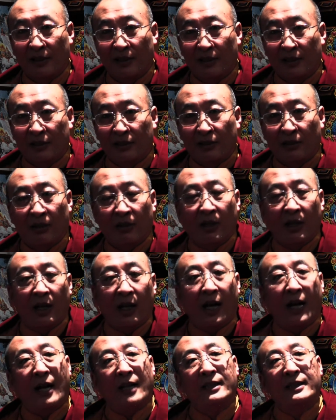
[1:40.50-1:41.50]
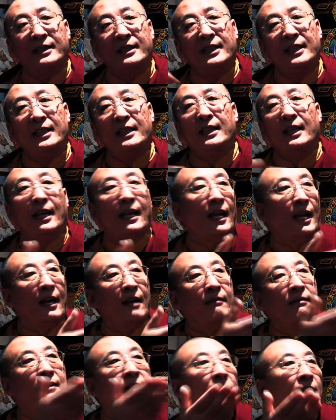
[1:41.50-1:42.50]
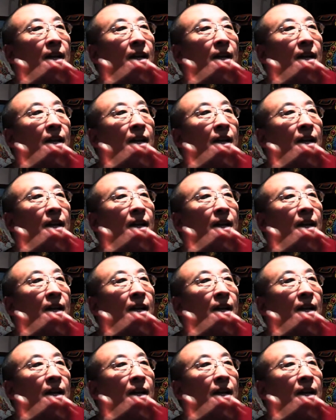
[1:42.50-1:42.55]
So I see every